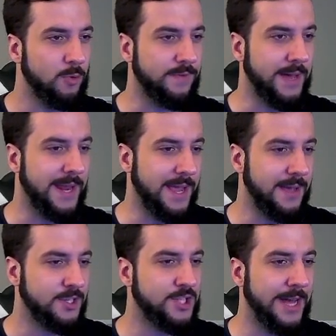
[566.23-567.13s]
We've got
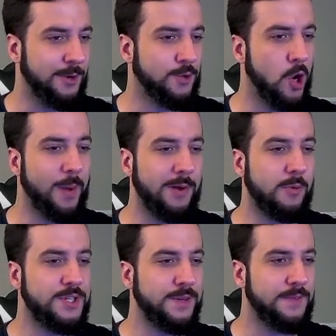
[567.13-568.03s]
a Shadow Crobat. We're
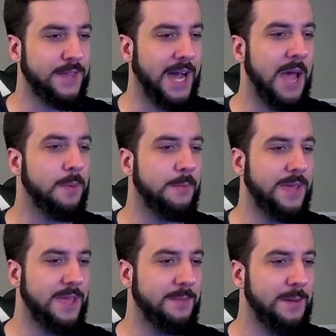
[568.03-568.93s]
reaching for the Hyper
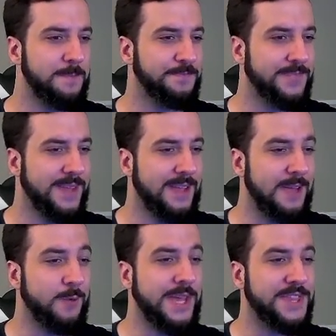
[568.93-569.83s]
Beam.
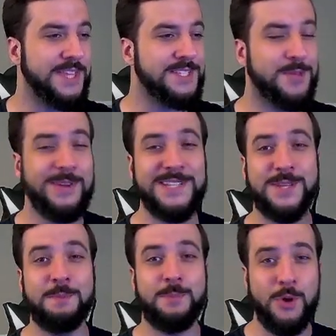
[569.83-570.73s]
If we get this, can we get
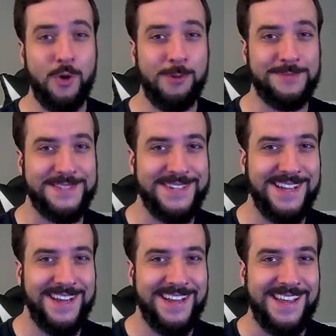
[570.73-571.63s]
some booms
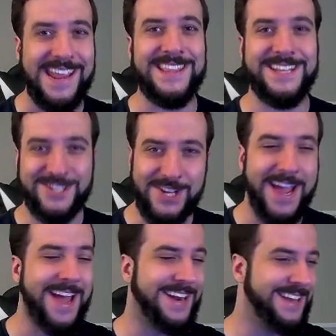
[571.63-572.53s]
in the
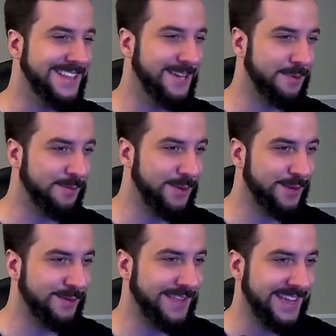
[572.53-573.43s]
chat? That'd be
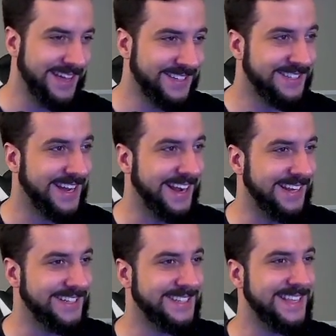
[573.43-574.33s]
really, really
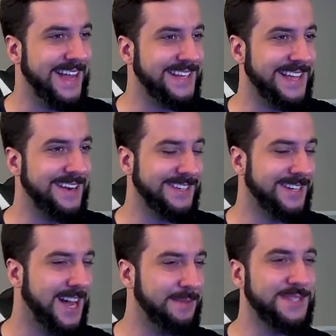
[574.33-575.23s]
exciting to see that down in the
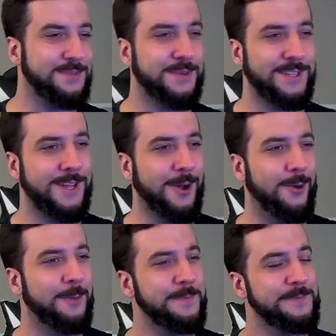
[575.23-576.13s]
comments
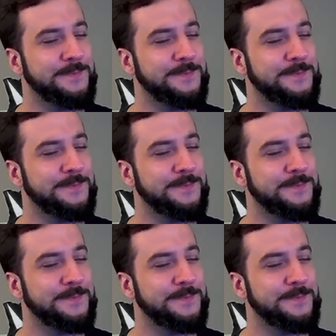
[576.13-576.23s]
below.